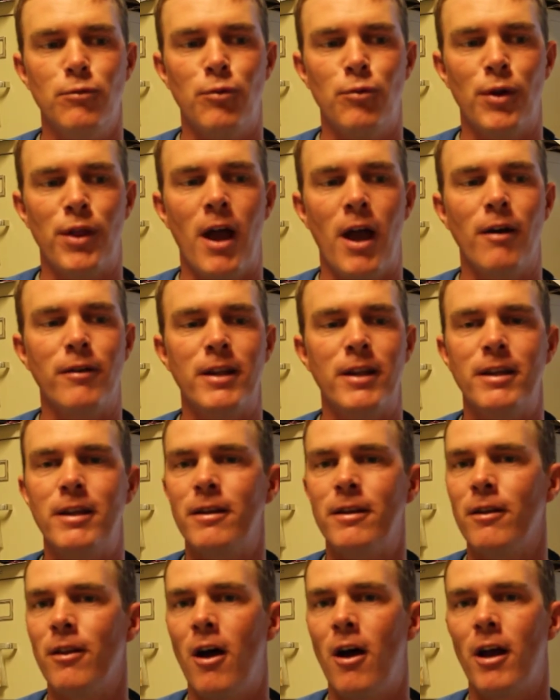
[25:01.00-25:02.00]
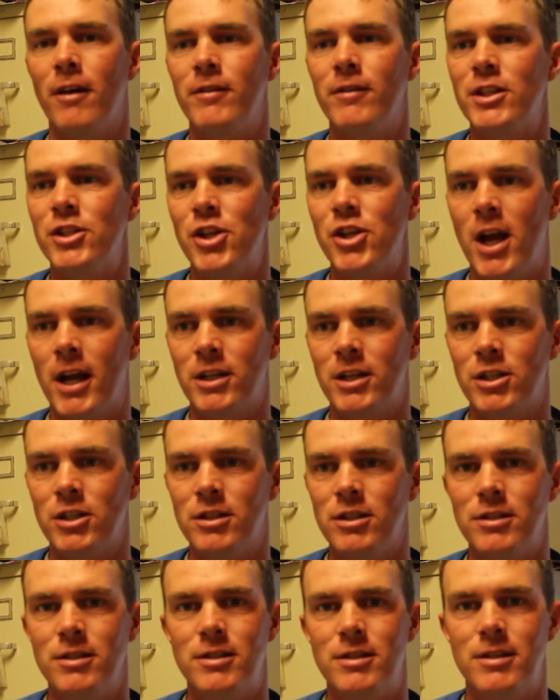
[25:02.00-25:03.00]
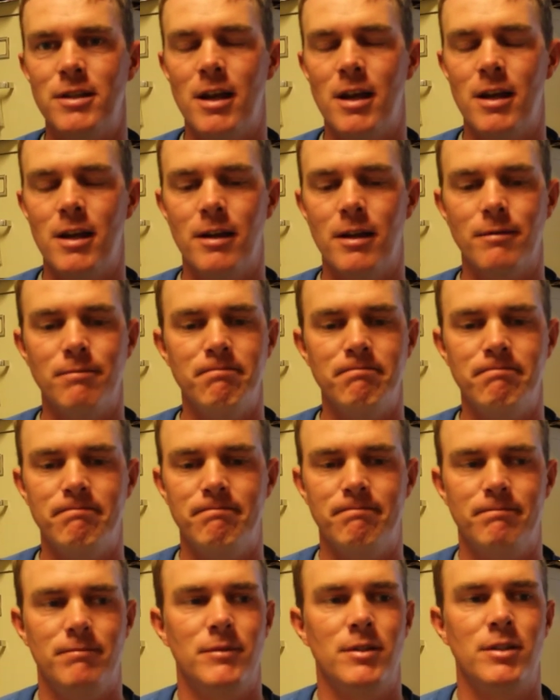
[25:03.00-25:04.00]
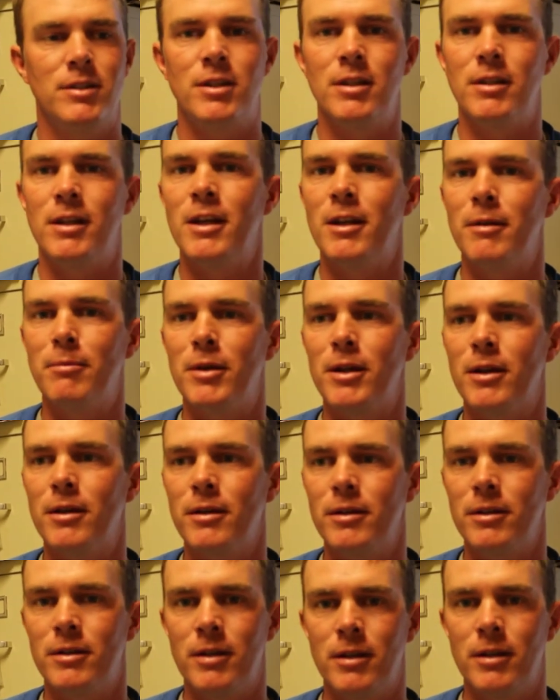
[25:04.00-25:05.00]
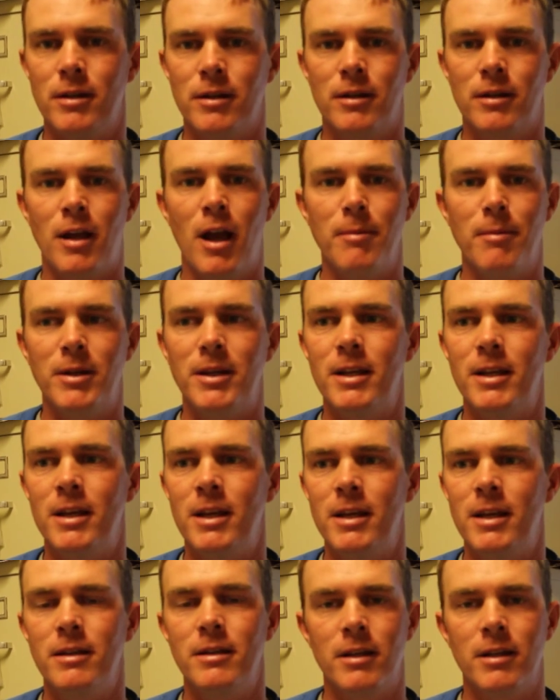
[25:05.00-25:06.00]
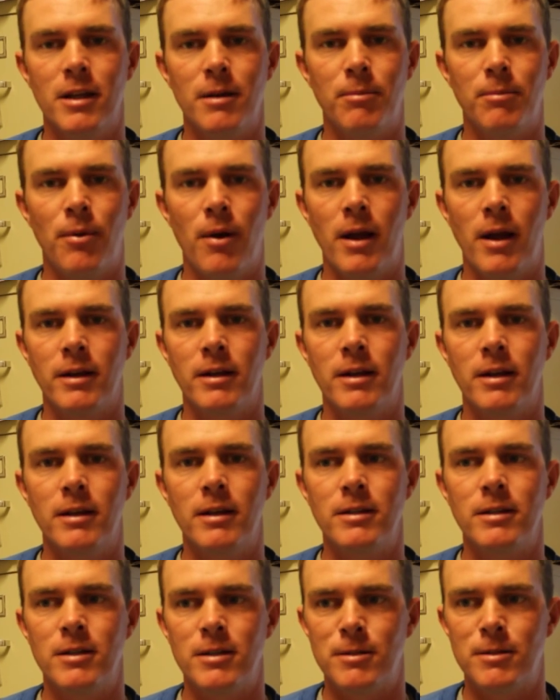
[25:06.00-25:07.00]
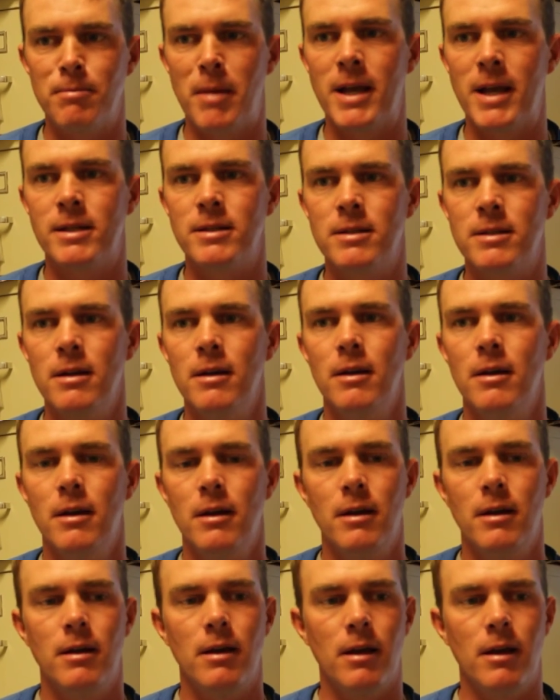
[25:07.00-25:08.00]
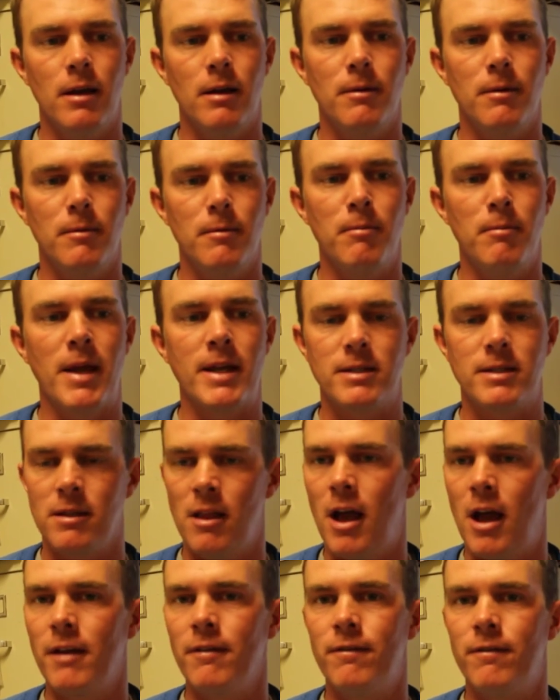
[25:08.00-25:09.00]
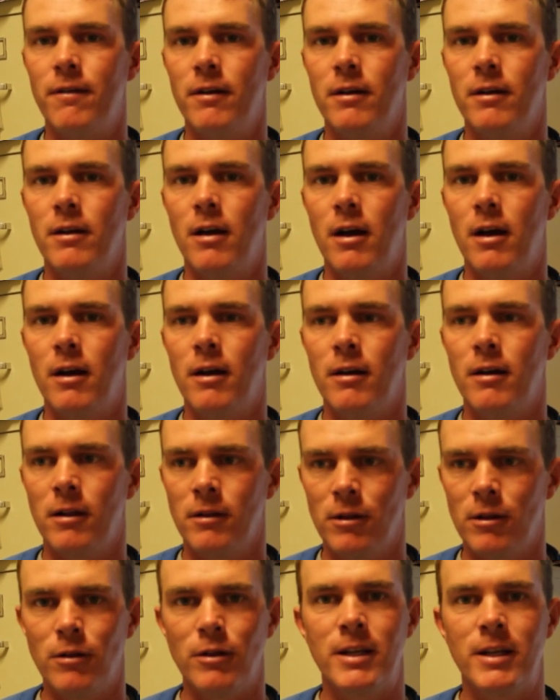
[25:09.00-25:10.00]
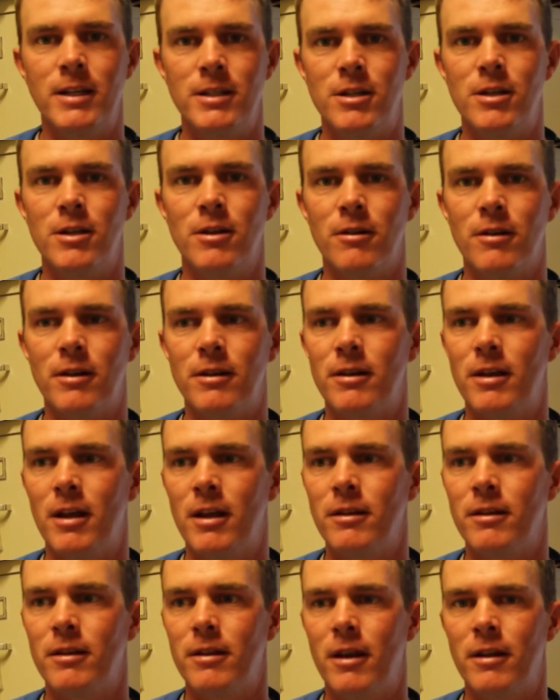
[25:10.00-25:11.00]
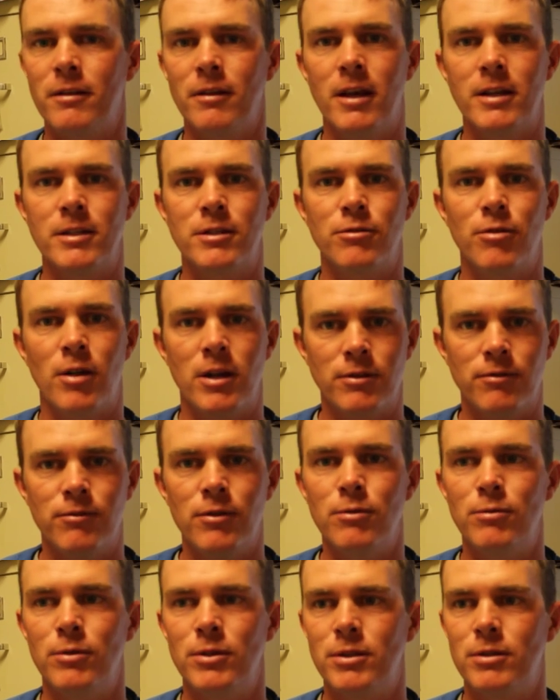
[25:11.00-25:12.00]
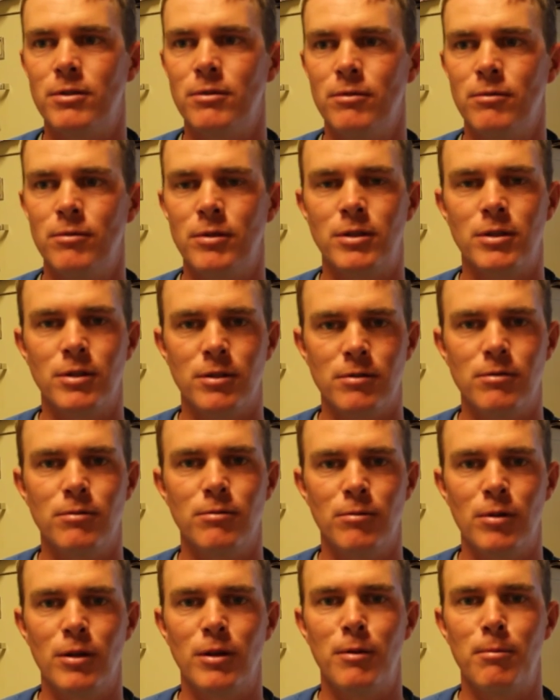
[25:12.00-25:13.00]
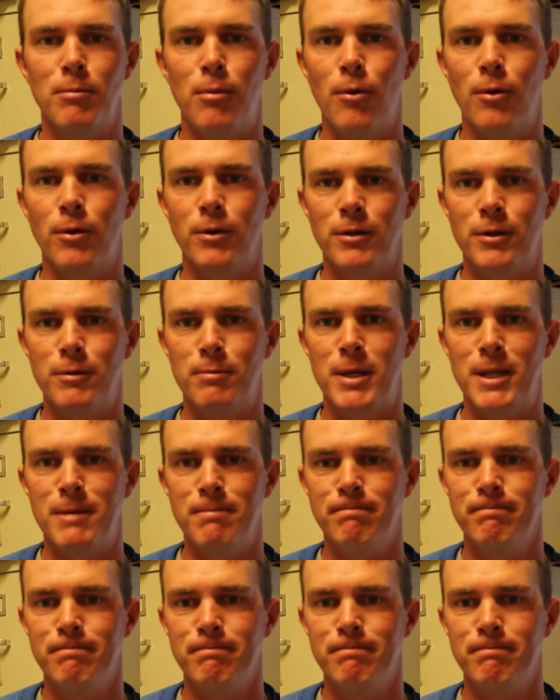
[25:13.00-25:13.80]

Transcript: without needing a lot of injections to get them to come into heat and to get pregnant, it just makes life a little easier and less stressful, which is really important to me.